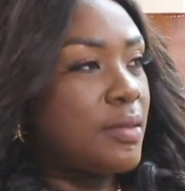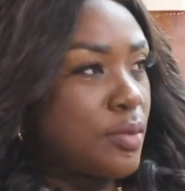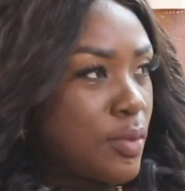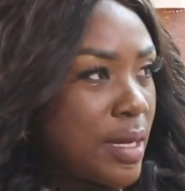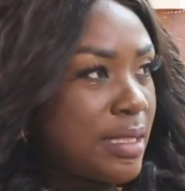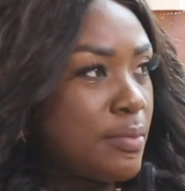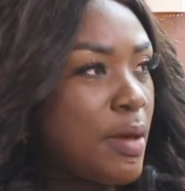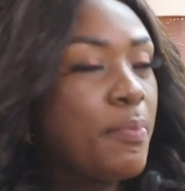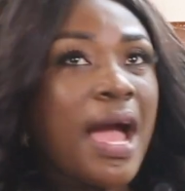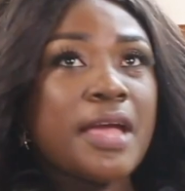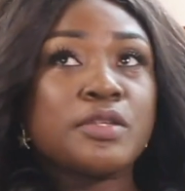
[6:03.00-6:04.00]
that's right
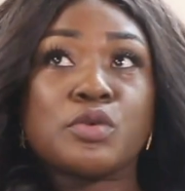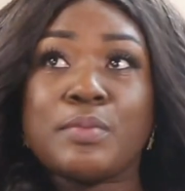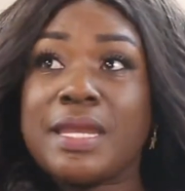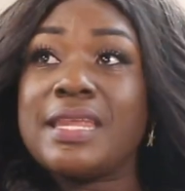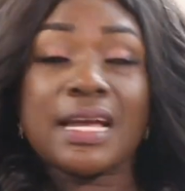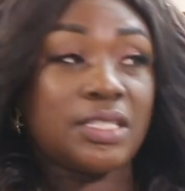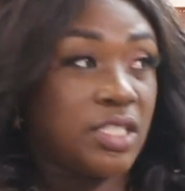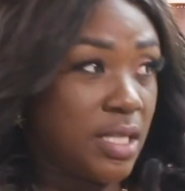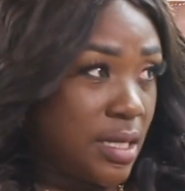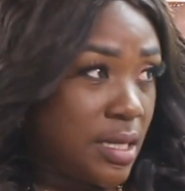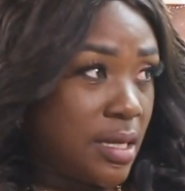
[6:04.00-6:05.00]
me ba en so me ni
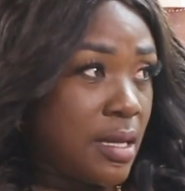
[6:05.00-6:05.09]
age